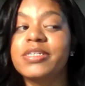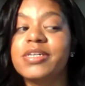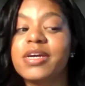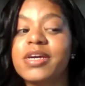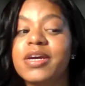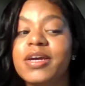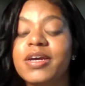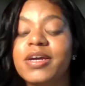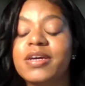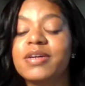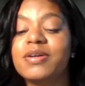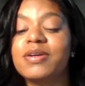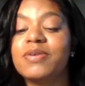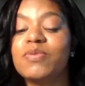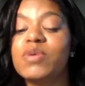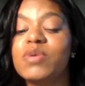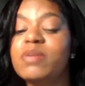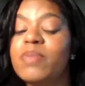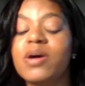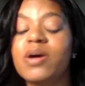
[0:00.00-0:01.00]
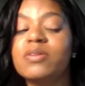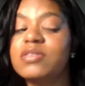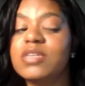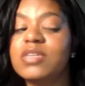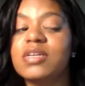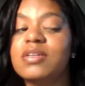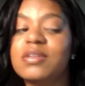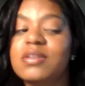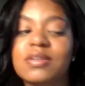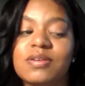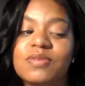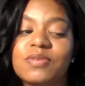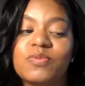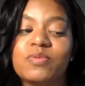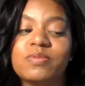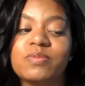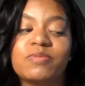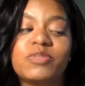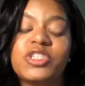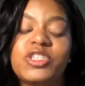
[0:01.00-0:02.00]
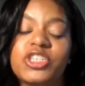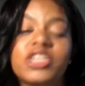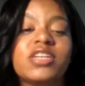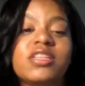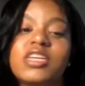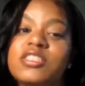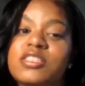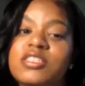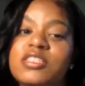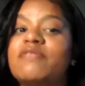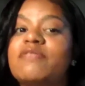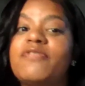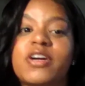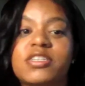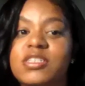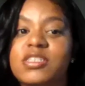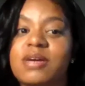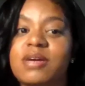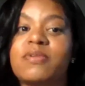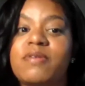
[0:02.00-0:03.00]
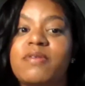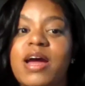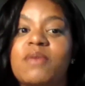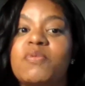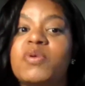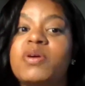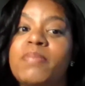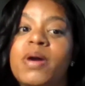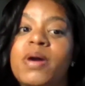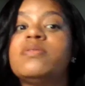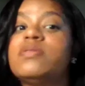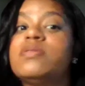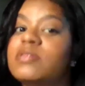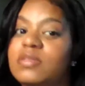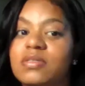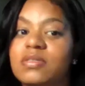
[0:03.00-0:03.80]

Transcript: mm. we both didn't. We should have listened the first time around. We both